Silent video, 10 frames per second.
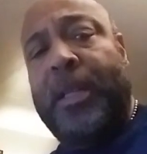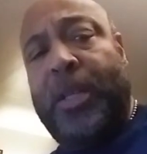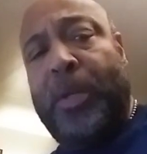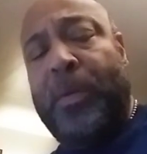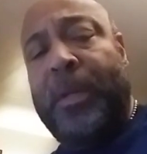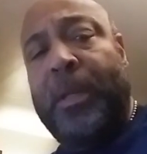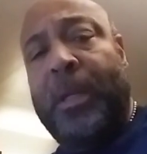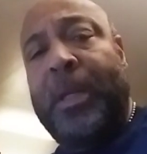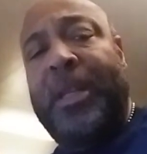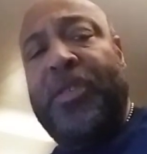dude,
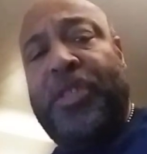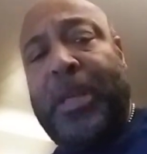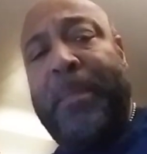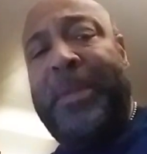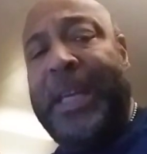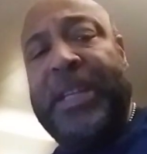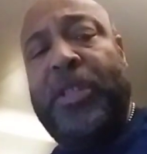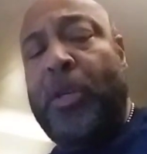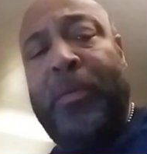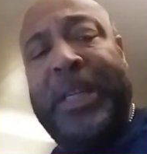there's some
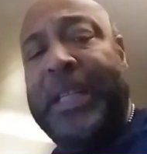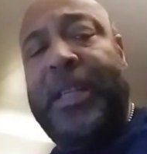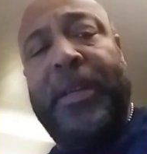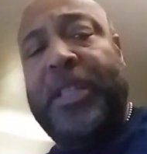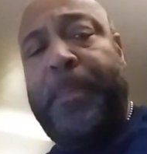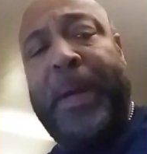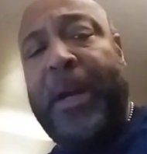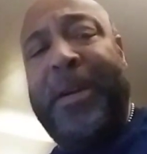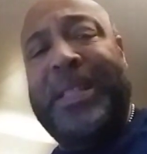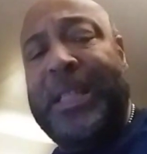things you don't need to
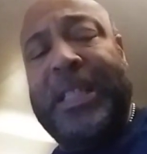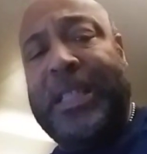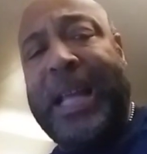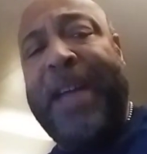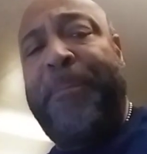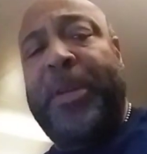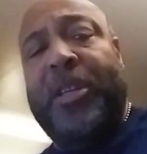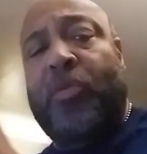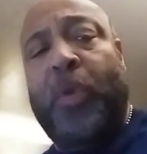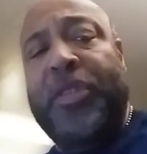experience in this life
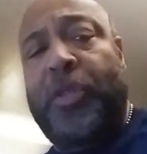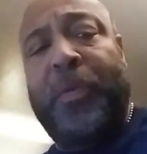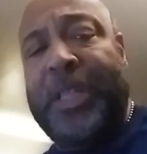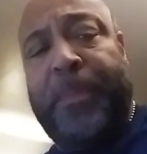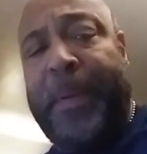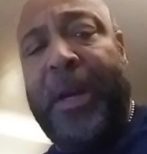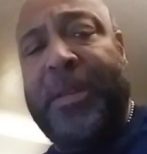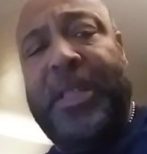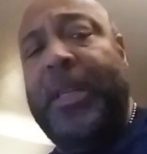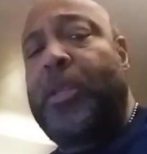because once you
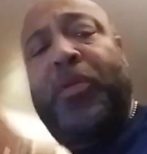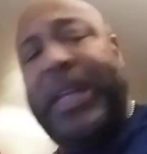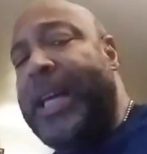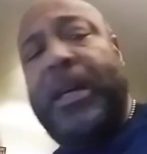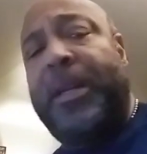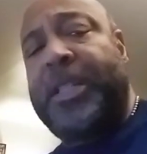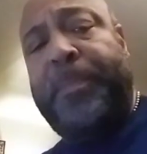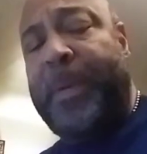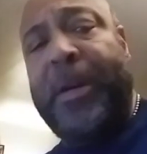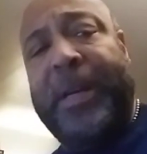experience it, you can't
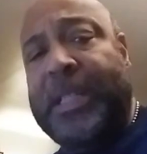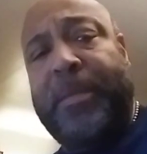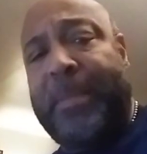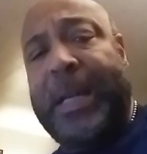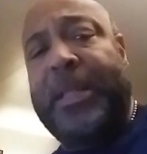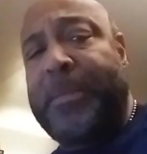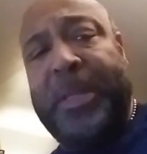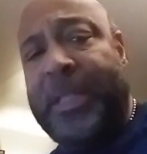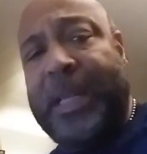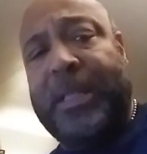unexperience it, man. let
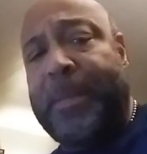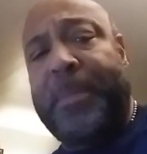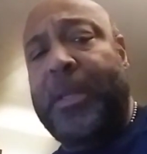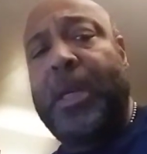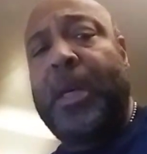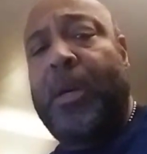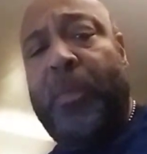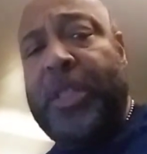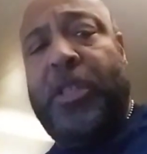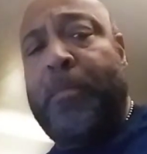me tell you something.
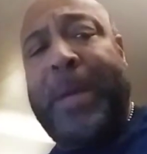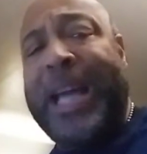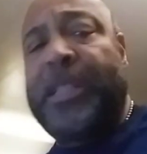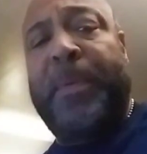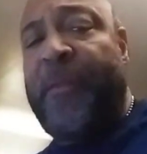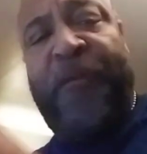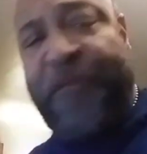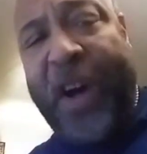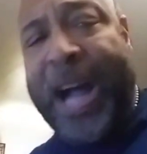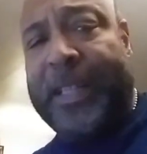Once your mind's been
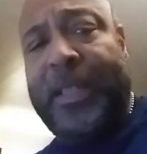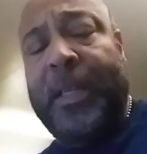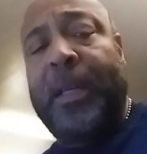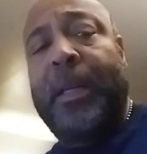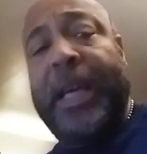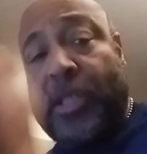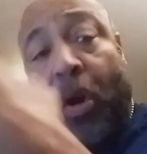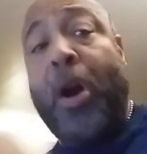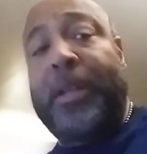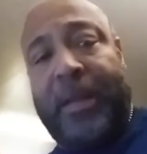fucked, it's
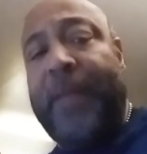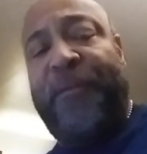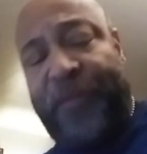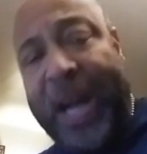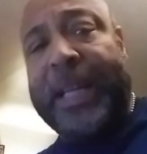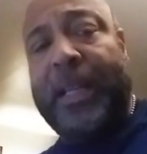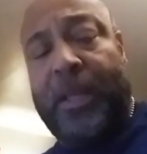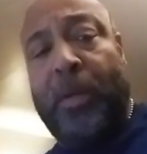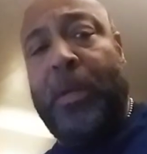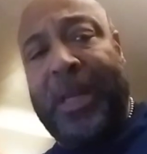hard to unfuck it,
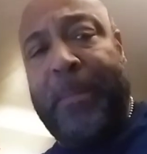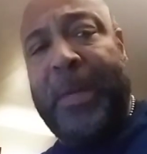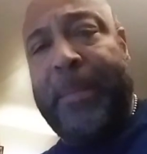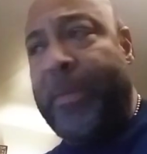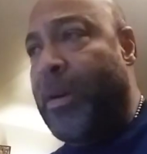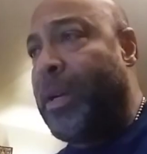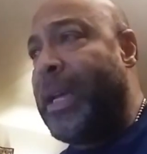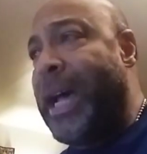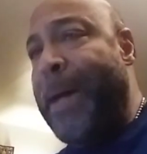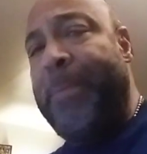dude. Look at me, bro.
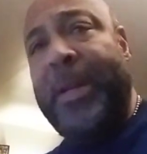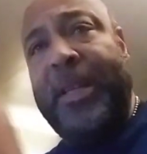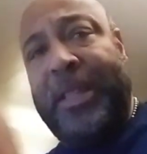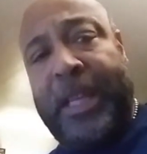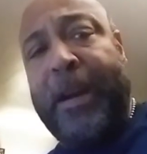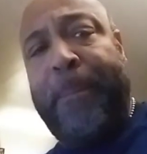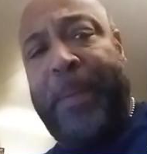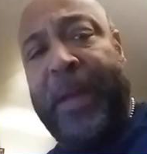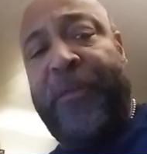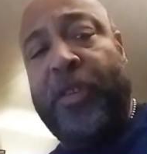I've been in
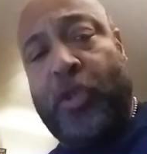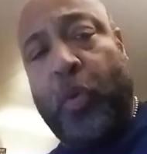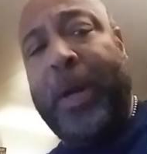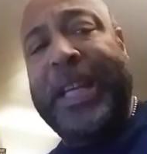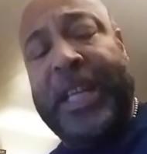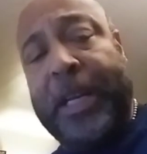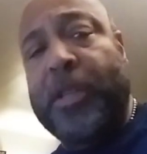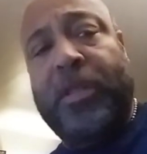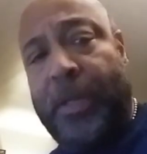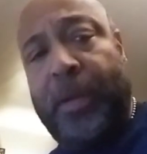therapy for 20
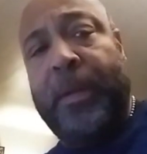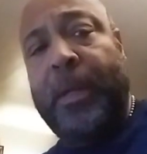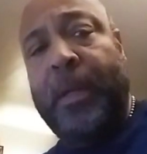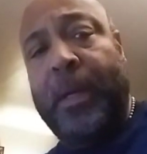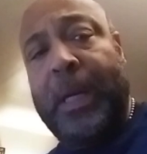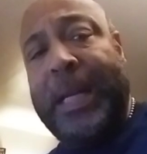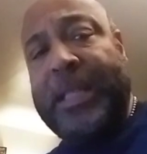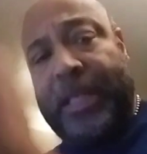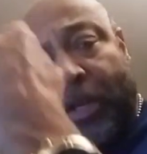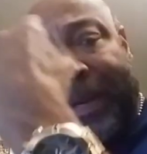years, dude. And I
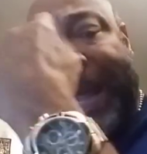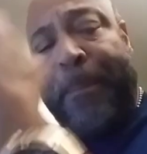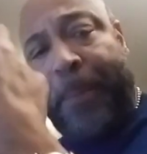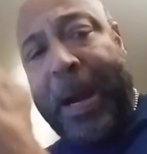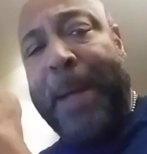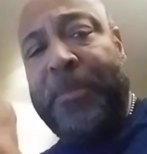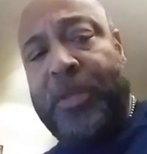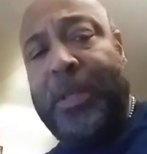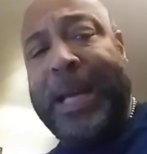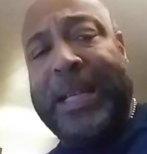still got
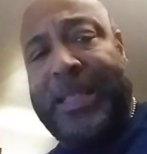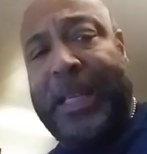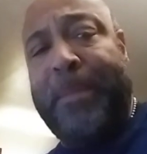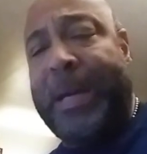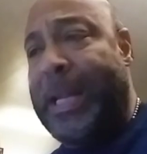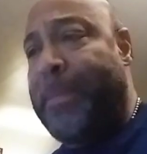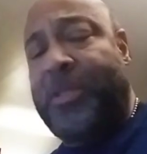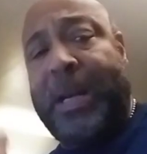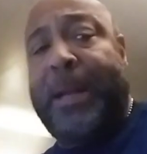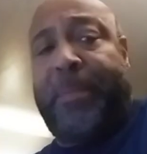problems. You guys see, man, I'm
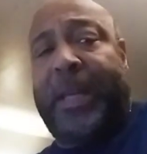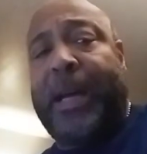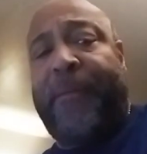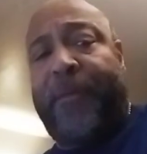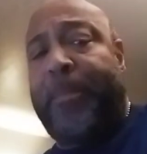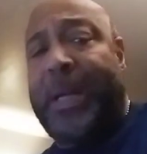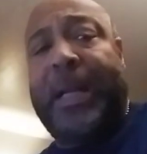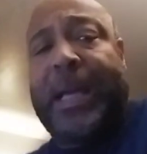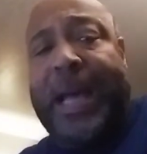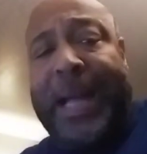trying to be helpful,
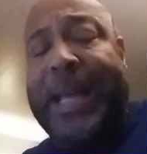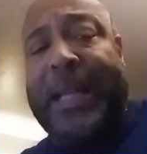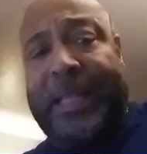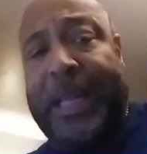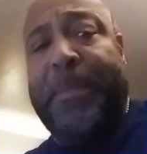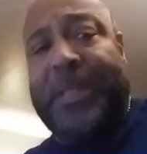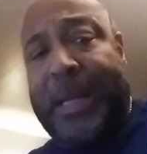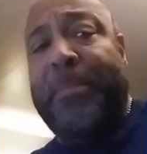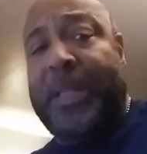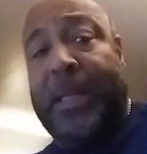but I got demons
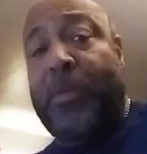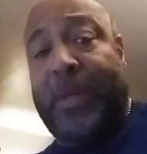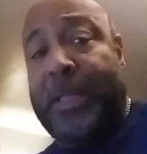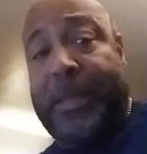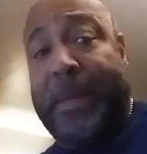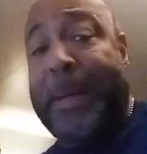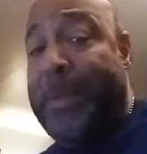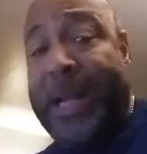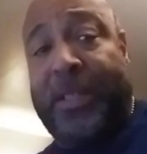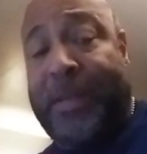I'm dealing with.
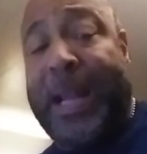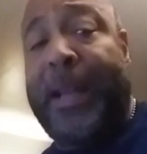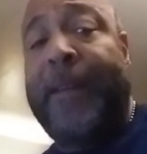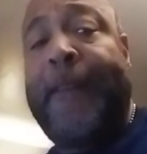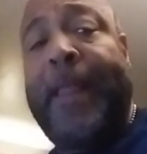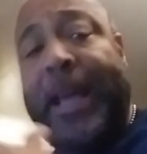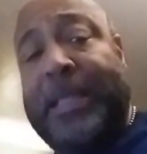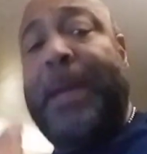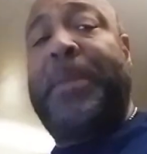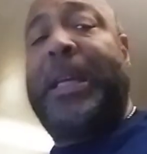But I try to,
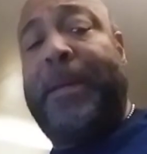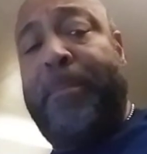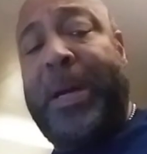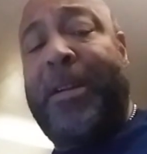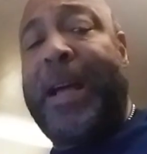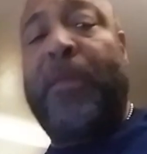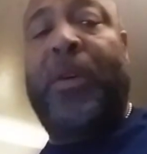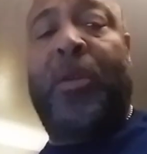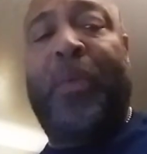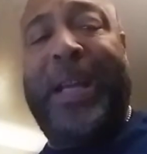as I'm getting better, I
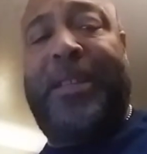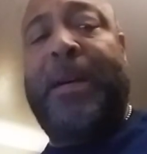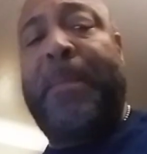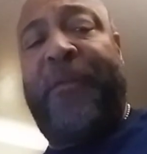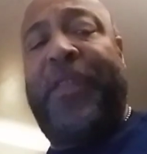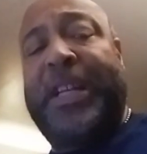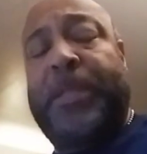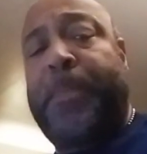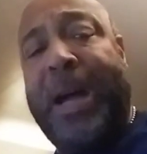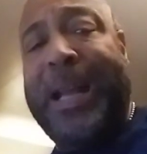don't want to wait till I'm a
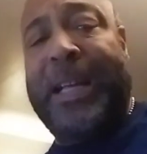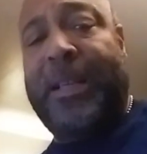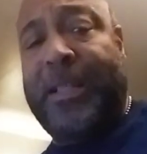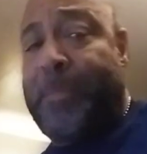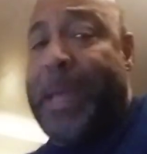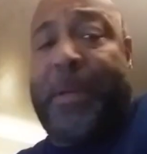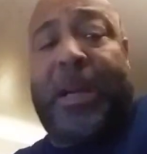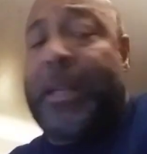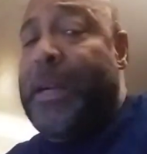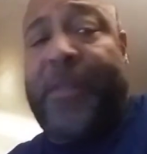finished product because maybe
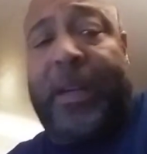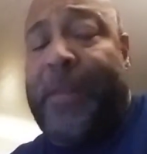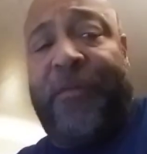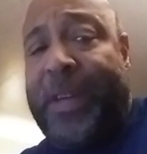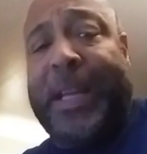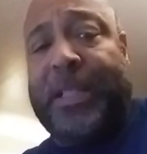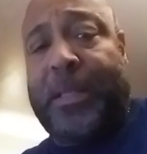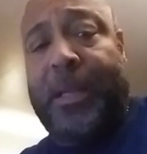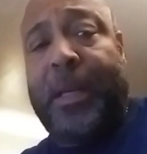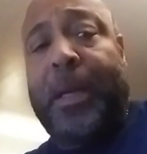I'll never get
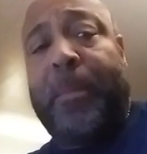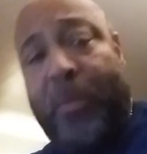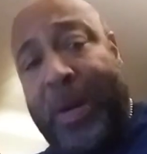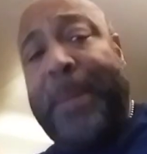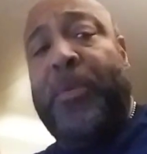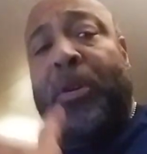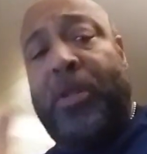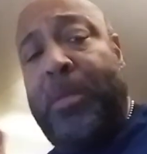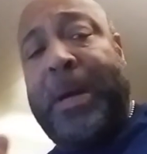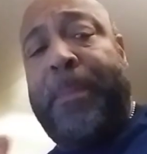finished. But while I'm
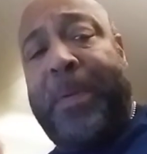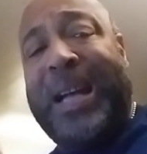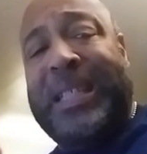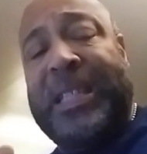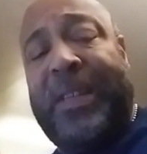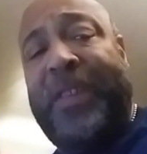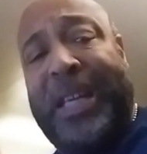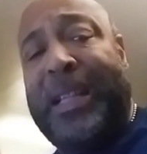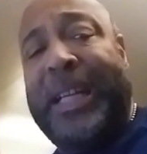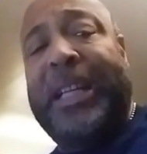going through my process of
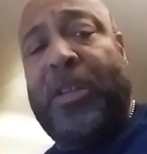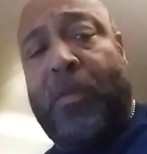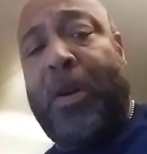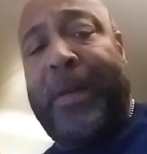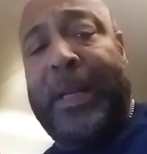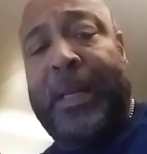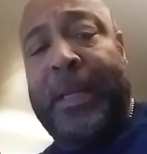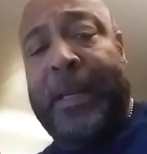healing and growing,